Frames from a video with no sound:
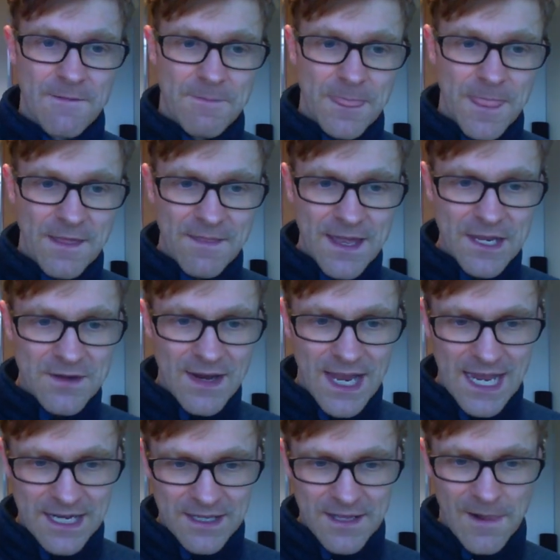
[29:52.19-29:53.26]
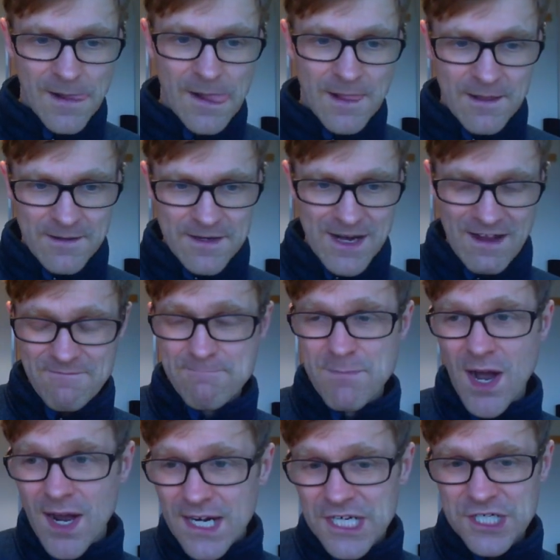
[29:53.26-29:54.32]
And then you have
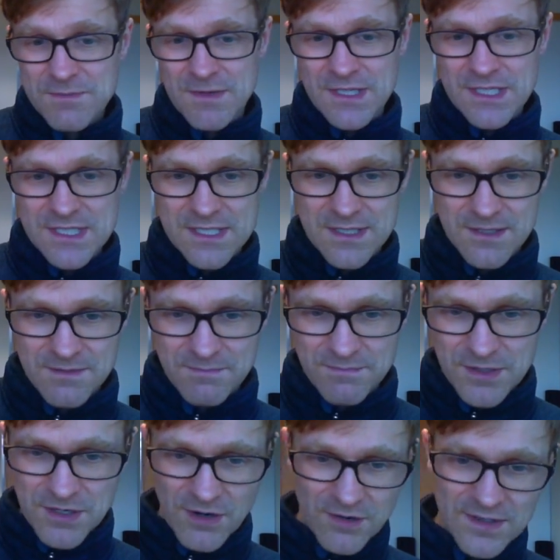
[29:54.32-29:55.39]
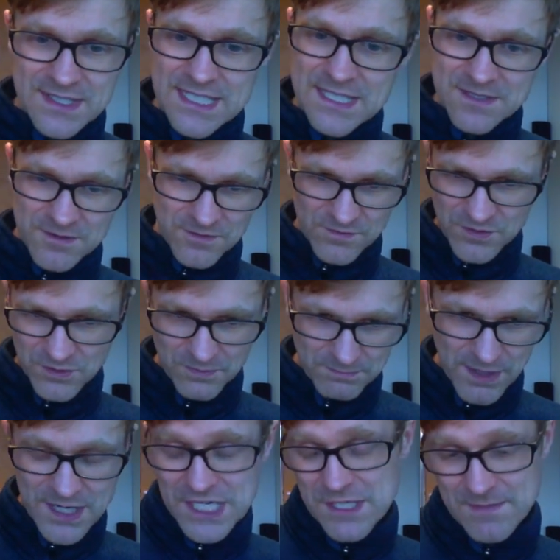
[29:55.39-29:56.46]
punishment bureaucracies, or
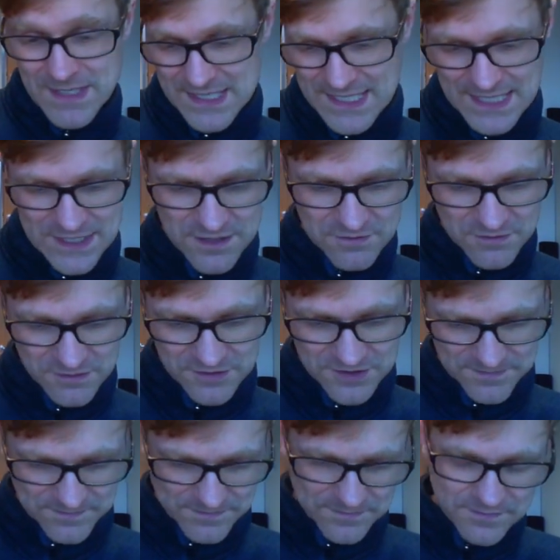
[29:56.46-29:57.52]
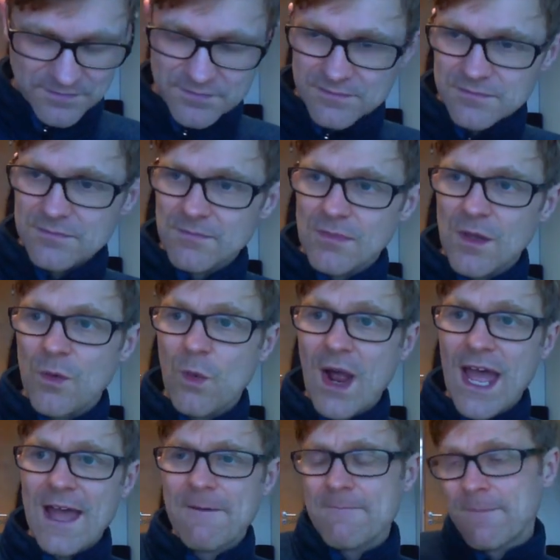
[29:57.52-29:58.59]
punishment-centred rules,
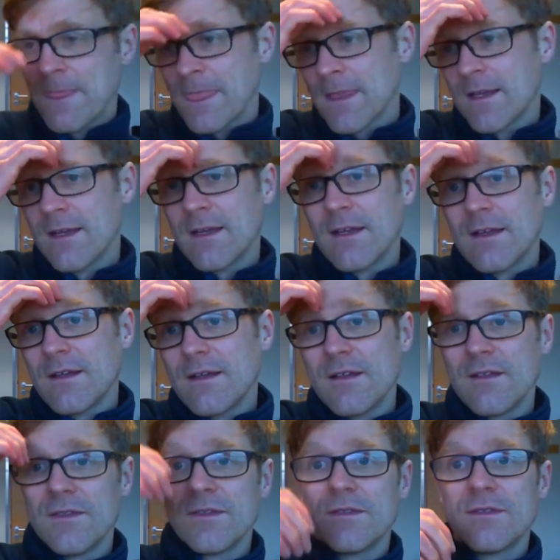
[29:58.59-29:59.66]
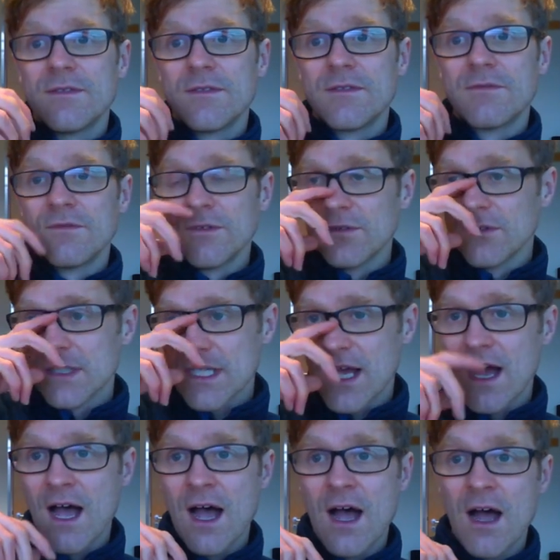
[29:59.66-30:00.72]
where the rules
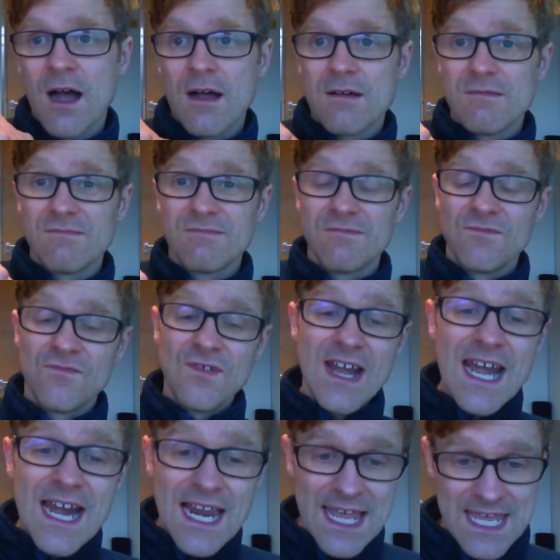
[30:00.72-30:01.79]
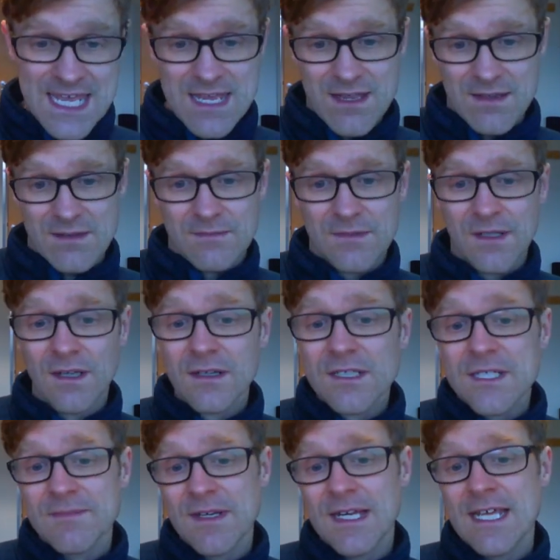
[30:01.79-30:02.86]
are really
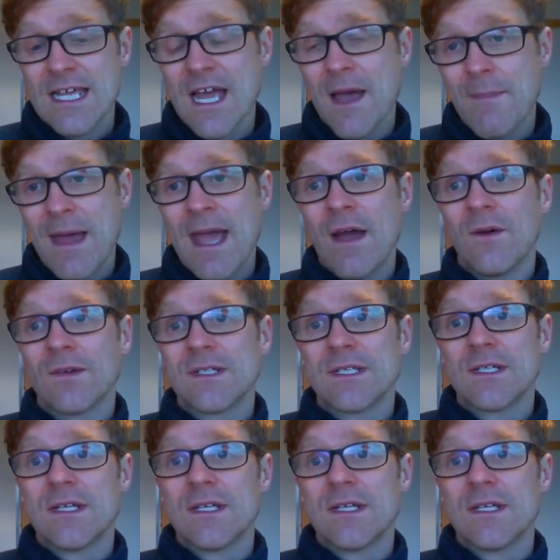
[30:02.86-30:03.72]
ultimately about